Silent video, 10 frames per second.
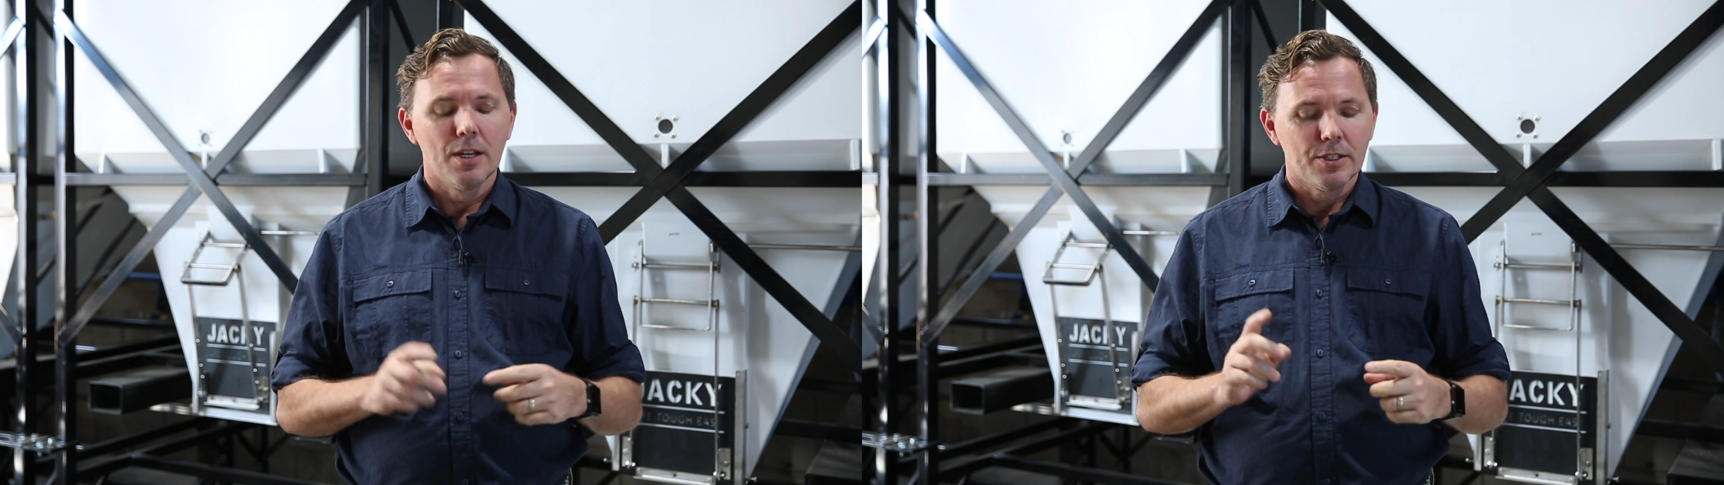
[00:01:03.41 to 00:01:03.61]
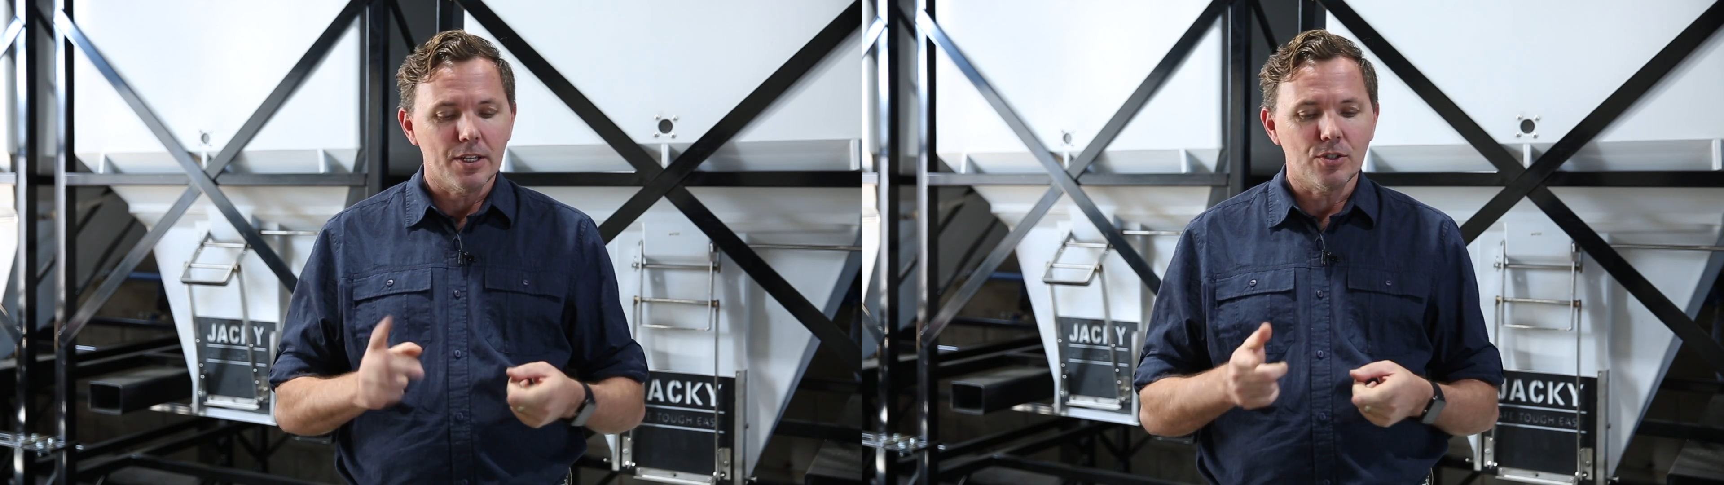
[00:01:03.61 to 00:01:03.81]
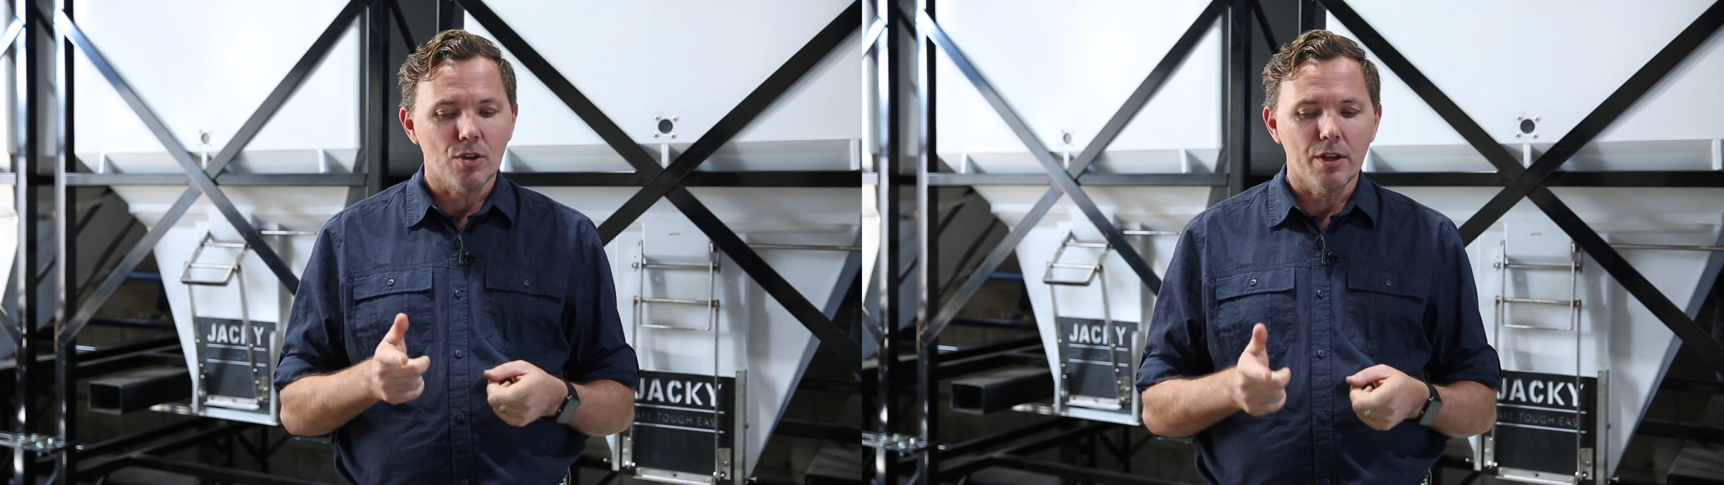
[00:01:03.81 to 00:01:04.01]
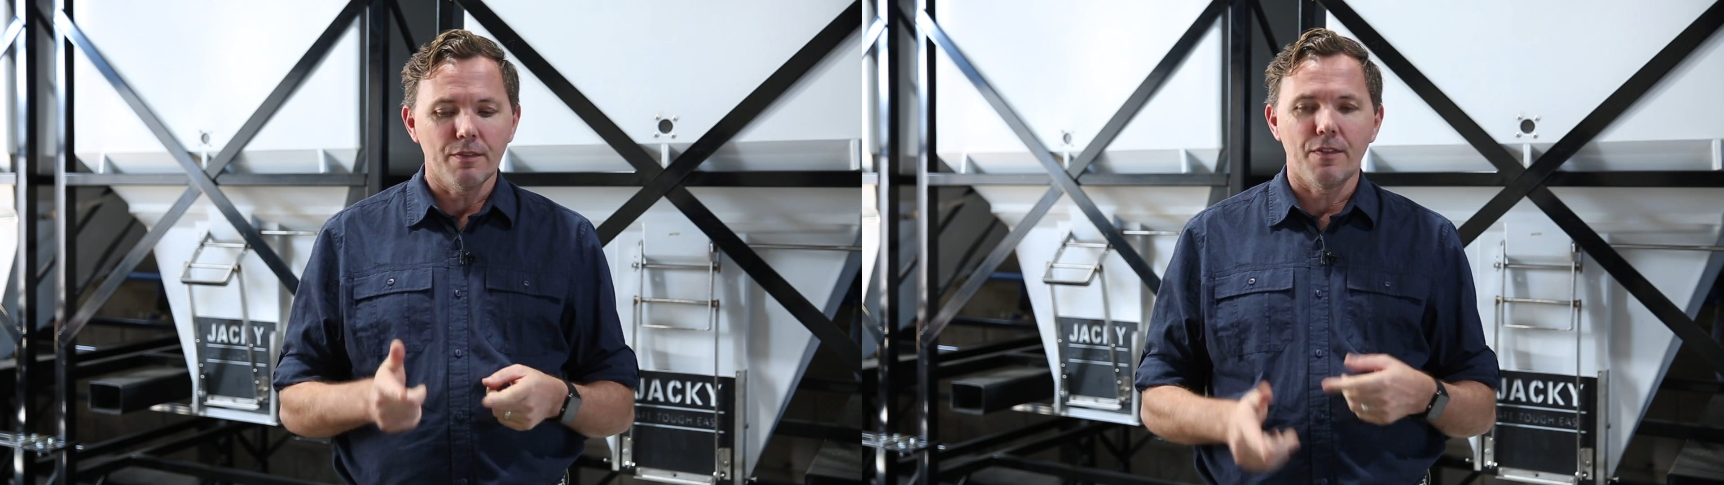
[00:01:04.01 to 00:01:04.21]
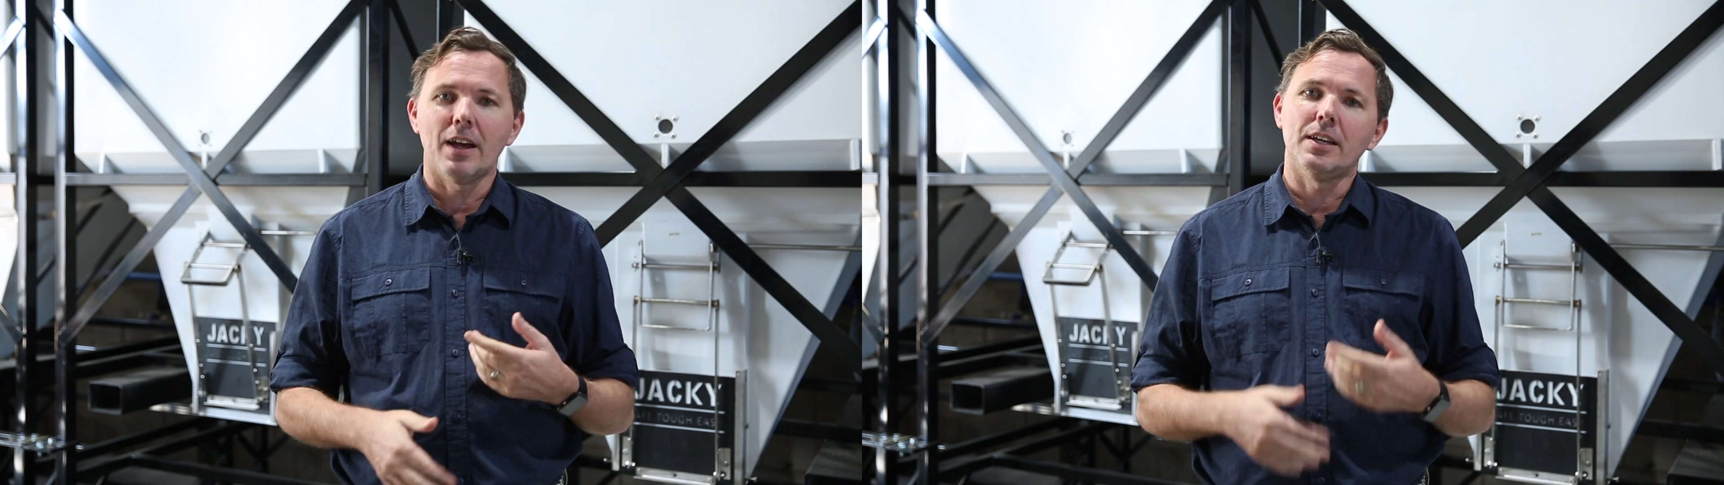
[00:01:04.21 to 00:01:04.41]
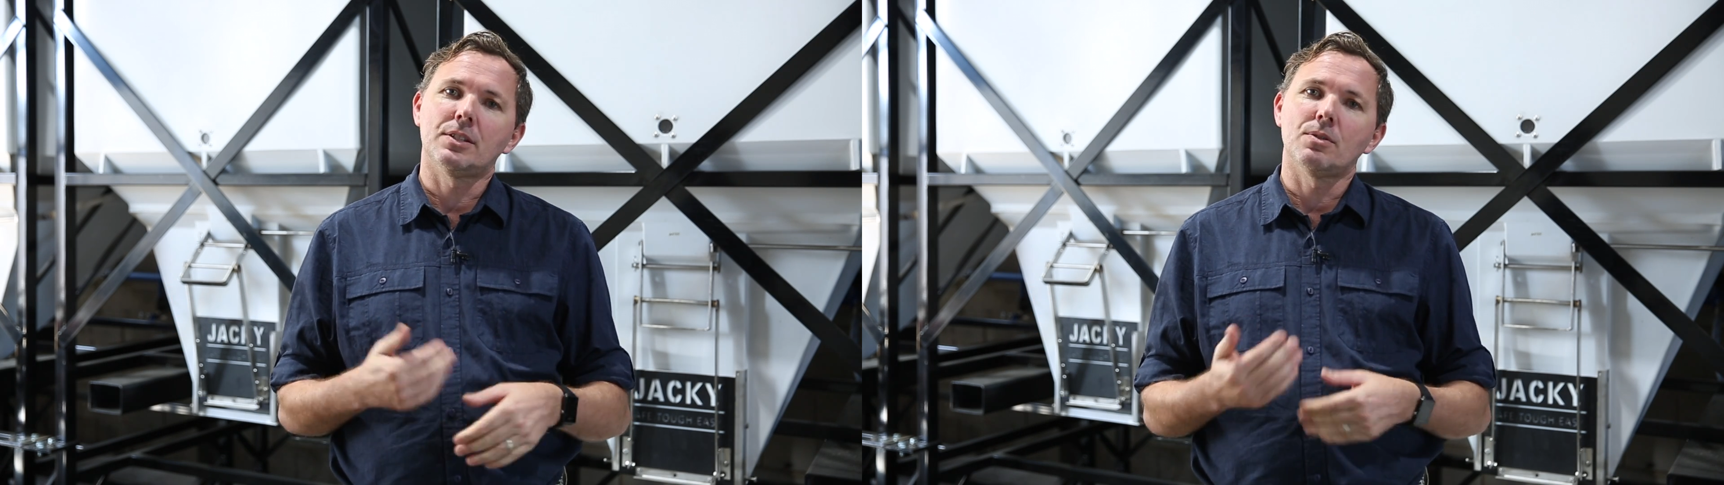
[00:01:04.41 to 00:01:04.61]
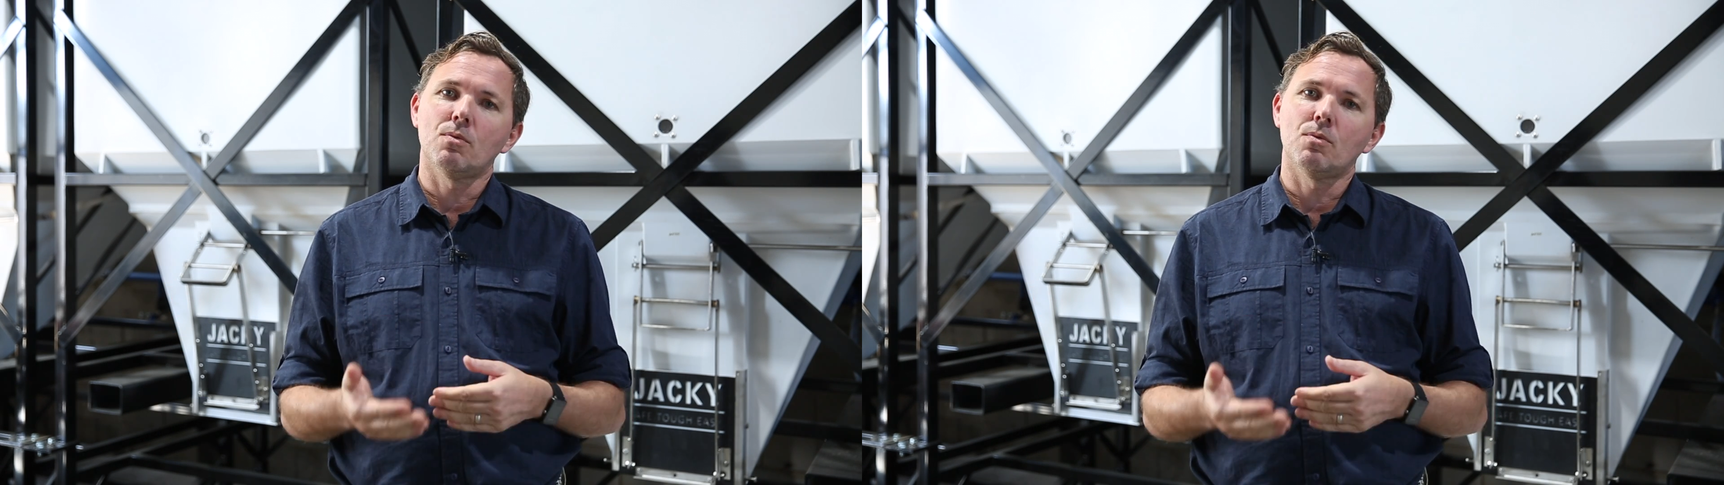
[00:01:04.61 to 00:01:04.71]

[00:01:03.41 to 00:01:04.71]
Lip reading: So drying phase,